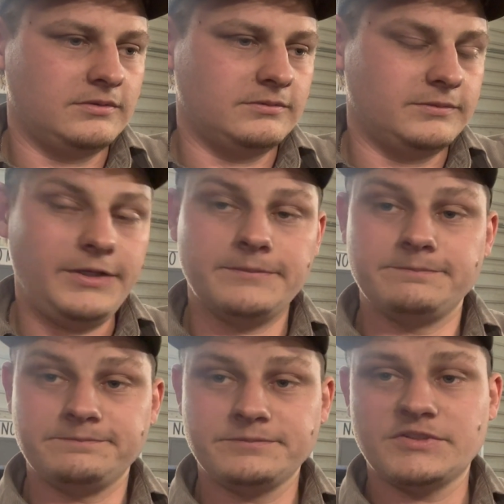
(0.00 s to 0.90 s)
yeah,
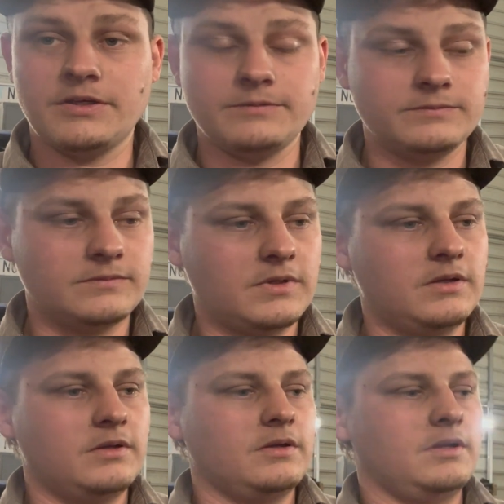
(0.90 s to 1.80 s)
so
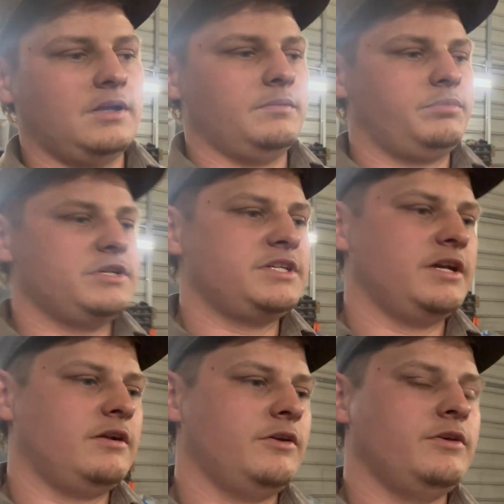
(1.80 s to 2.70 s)

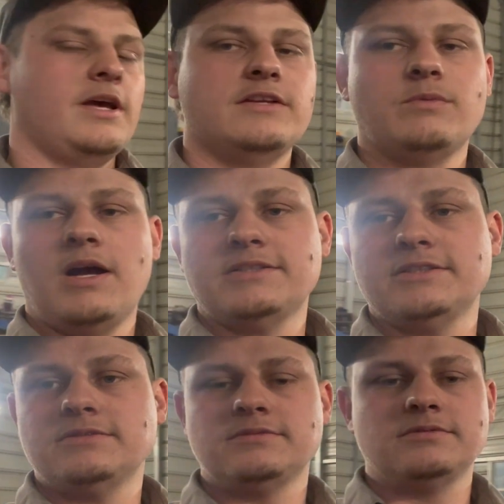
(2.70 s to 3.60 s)
appreciate all you guys
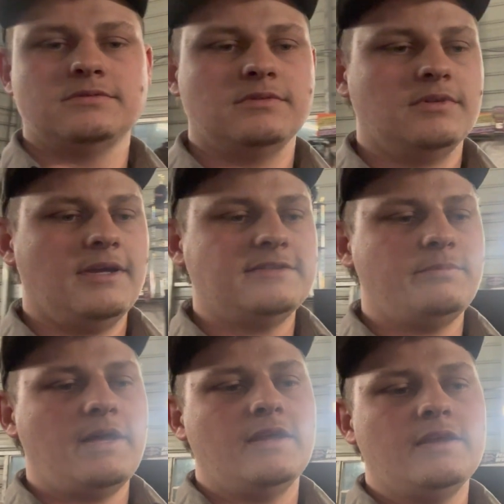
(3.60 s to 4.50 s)
watching. That's
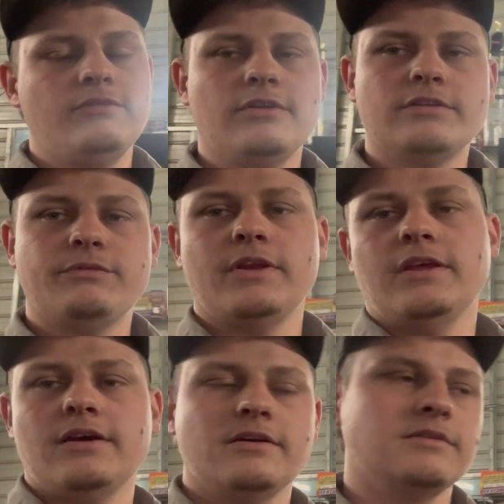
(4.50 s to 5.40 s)
about it for this
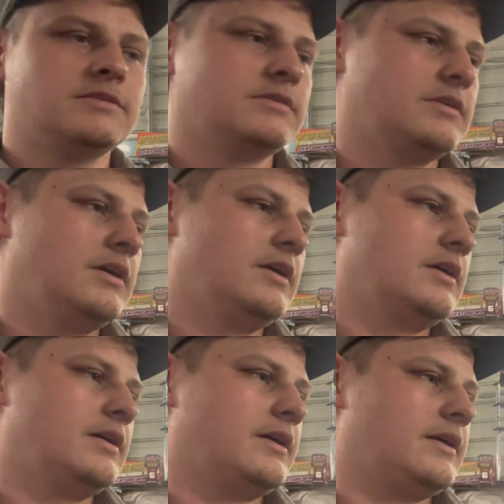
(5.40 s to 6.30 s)
video,
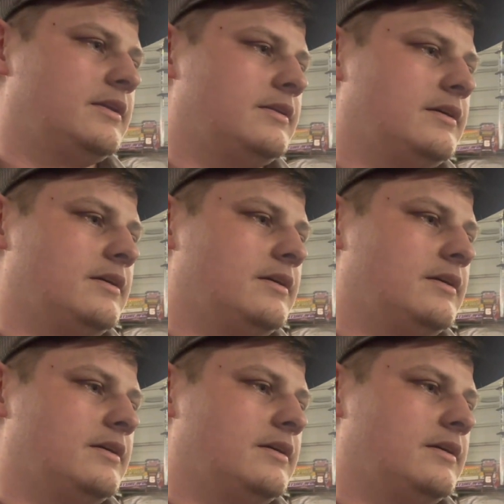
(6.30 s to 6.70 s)
and